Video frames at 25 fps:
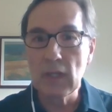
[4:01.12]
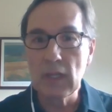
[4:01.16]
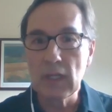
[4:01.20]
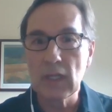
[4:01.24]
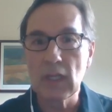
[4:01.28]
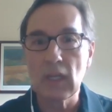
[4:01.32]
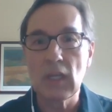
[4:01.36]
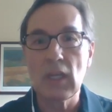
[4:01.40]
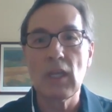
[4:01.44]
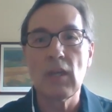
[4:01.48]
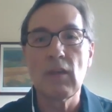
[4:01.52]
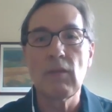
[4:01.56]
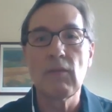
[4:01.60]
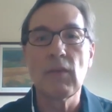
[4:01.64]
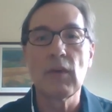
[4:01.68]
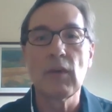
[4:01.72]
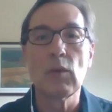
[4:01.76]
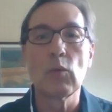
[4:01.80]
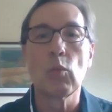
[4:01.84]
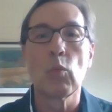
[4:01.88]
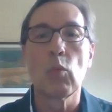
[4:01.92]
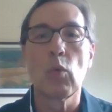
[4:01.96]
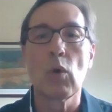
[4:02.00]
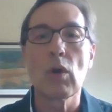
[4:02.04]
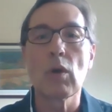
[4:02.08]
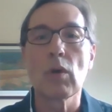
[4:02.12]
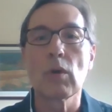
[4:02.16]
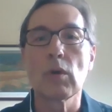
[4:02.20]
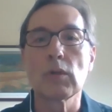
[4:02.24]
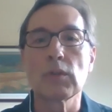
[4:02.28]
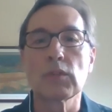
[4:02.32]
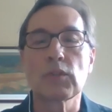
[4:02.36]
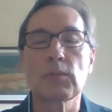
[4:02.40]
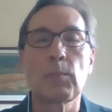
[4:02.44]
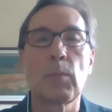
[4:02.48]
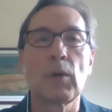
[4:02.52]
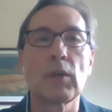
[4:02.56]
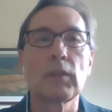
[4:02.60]
feeling even
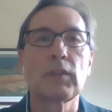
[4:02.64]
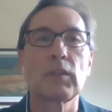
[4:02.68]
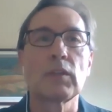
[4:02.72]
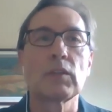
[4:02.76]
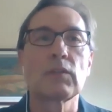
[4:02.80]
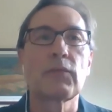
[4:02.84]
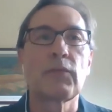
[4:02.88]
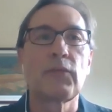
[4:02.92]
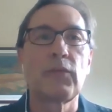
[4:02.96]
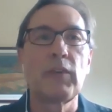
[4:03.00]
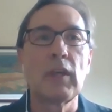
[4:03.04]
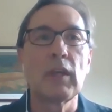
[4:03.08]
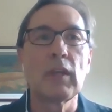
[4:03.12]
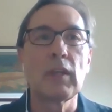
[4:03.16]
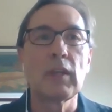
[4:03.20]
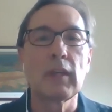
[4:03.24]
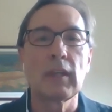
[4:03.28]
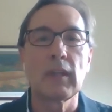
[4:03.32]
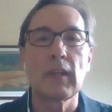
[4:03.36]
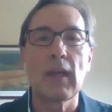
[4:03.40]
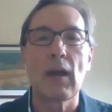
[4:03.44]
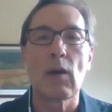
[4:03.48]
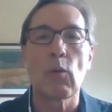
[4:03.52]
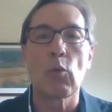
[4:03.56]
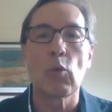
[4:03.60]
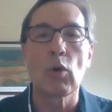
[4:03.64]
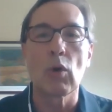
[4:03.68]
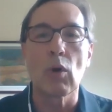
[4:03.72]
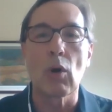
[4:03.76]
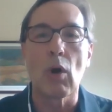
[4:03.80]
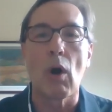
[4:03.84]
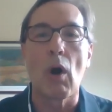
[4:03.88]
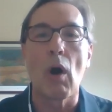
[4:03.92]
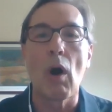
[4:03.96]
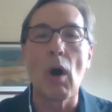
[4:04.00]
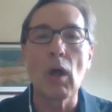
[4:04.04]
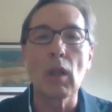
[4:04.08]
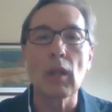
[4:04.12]
worse, but this feeling
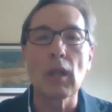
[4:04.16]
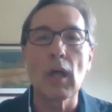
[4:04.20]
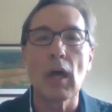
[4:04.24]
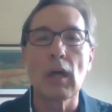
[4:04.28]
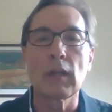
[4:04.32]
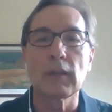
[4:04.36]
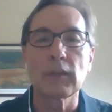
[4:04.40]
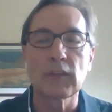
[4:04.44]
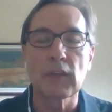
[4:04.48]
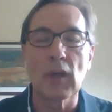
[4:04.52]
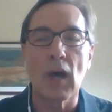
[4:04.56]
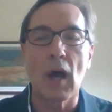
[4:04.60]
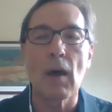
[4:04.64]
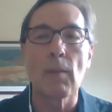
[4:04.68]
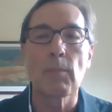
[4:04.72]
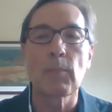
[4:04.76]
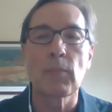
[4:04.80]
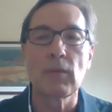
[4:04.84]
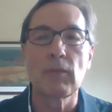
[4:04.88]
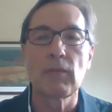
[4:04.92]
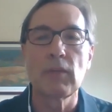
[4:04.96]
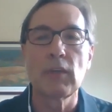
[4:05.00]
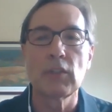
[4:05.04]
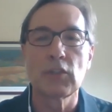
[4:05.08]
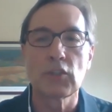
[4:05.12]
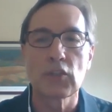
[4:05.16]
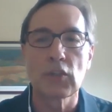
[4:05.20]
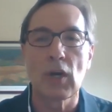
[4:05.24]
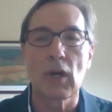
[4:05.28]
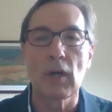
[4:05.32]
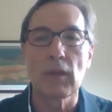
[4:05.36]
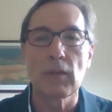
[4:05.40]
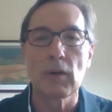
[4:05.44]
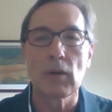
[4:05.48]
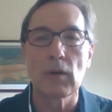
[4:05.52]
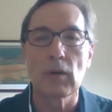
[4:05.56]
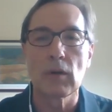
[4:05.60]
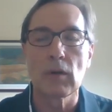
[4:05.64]
that we're all on top of
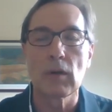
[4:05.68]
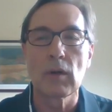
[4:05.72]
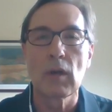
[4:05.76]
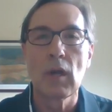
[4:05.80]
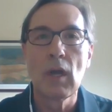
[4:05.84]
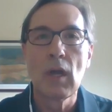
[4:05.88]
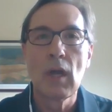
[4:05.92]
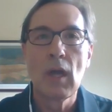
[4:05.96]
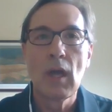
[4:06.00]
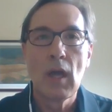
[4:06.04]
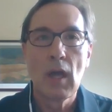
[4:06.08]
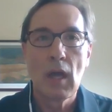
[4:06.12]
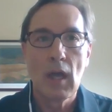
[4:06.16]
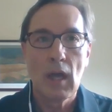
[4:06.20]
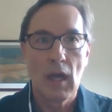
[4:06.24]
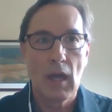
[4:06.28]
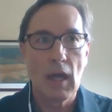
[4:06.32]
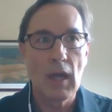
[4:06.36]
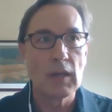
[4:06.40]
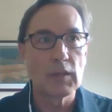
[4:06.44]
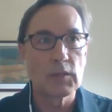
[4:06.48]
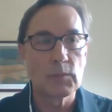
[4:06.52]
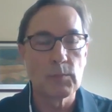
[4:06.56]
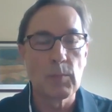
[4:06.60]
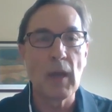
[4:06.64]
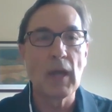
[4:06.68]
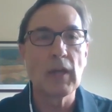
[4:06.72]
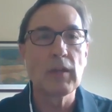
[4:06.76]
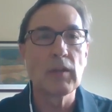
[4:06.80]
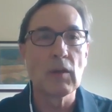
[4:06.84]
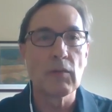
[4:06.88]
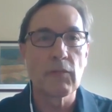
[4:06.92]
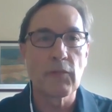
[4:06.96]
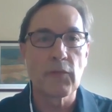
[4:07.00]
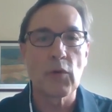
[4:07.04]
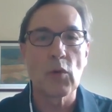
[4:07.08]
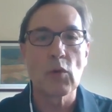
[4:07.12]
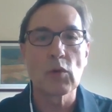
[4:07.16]
each other
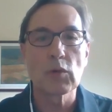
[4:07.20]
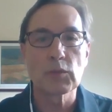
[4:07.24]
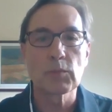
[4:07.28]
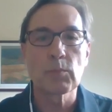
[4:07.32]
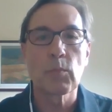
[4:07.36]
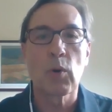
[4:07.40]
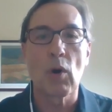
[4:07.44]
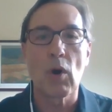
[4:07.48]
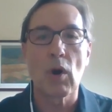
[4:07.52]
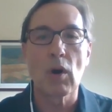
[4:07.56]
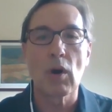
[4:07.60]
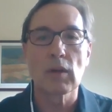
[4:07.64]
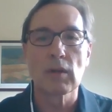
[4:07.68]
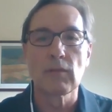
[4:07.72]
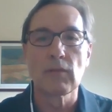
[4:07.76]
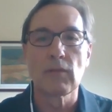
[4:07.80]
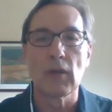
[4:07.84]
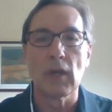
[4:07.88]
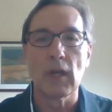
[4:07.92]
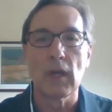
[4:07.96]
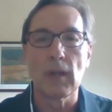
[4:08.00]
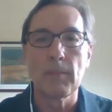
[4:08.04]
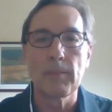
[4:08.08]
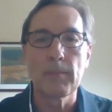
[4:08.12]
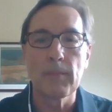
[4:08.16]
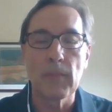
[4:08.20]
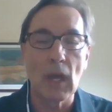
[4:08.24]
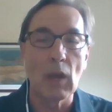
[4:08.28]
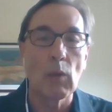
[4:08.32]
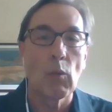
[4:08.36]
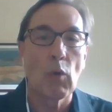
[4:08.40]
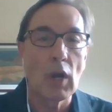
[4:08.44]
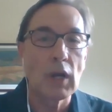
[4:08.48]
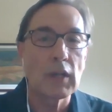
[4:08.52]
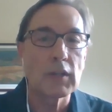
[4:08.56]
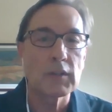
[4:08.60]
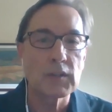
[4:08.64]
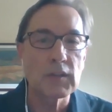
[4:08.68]
has been the first part of it.
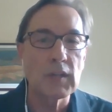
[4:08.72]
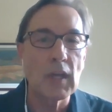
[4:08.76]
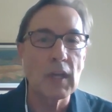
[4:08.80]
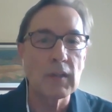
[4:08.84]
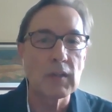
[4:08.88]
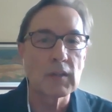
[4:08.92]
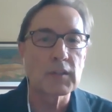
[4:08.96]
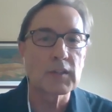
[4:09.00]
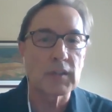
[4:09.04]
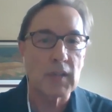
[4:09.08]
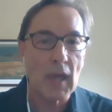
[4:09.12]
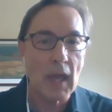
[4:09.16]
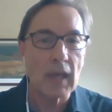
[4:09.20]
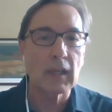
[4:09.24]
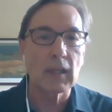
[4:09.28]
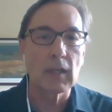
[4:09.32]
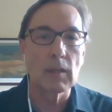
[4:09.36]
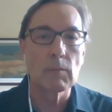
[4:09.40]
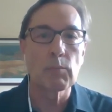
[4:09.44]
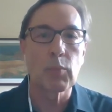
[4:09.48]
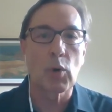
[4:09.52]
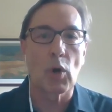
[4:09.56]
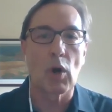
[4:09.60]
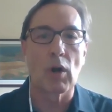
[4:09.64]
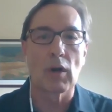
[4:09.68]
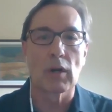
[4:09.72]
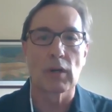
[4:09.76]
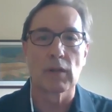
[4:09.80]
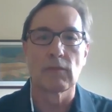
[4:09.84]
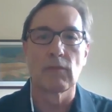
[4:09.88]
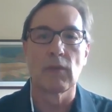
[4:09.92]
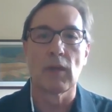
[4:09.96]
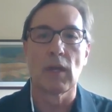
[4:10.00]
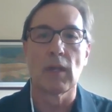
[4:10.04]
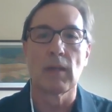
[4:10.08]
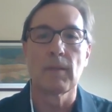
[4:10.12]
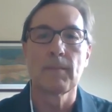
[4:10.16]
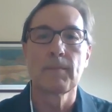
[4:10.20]
I want to say the second
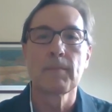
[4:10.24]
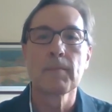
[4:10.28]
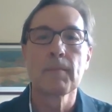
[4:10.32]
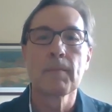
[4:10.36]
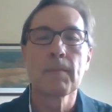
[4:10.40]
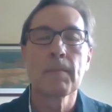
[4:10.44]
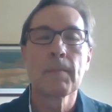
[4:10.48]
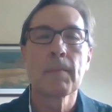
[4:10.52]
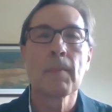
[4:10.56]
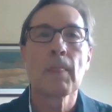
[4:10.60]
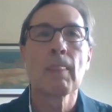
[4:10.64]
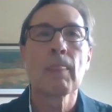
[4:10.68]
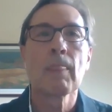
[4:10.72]
part of it,